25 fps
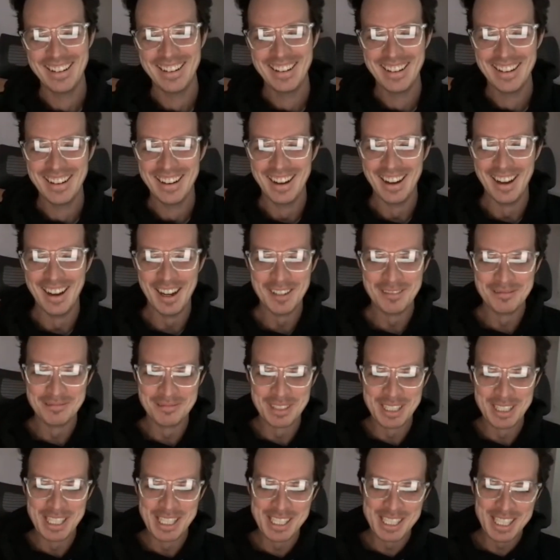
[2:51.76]
I
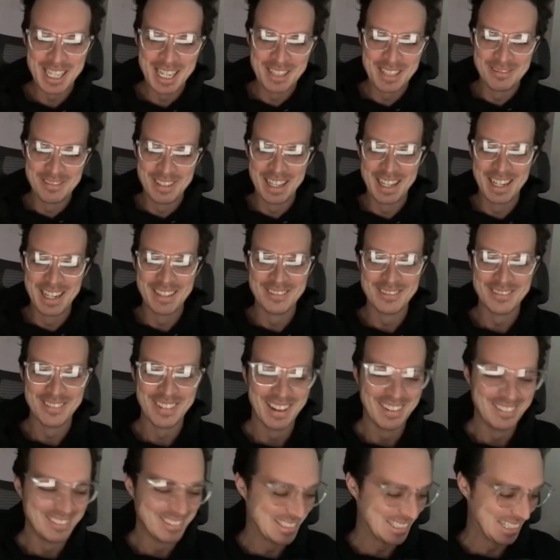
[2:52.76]
appreciate it, man.
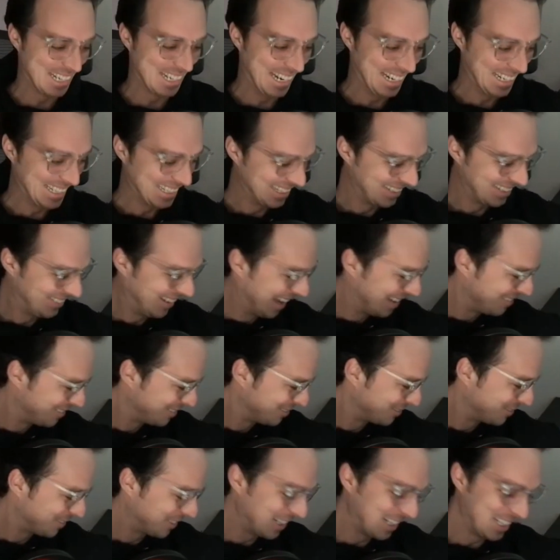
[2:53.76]
I'm trying. I'm having
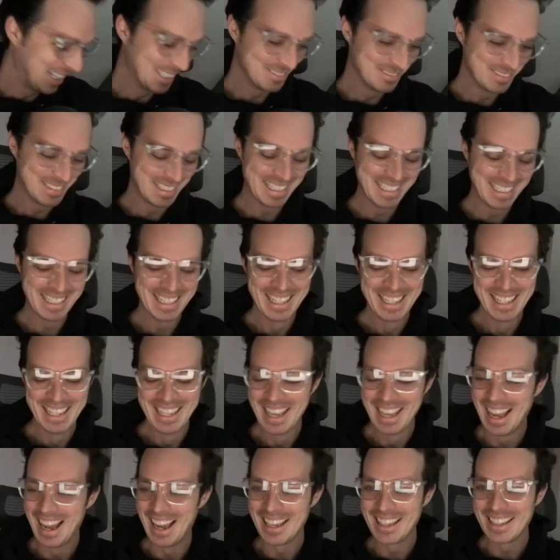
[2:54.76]
fun, but
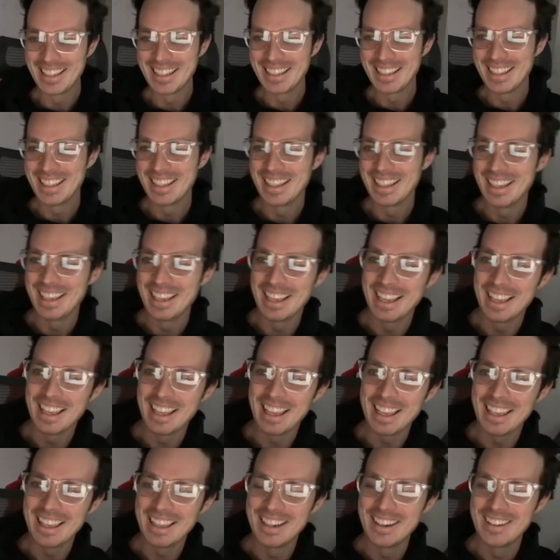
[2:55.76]
I,
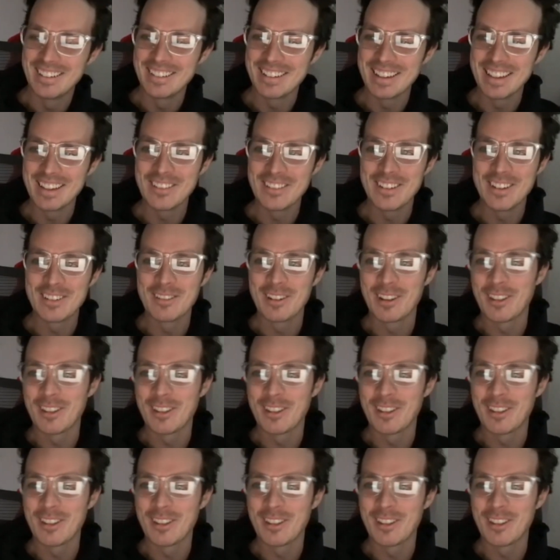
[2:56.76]
even with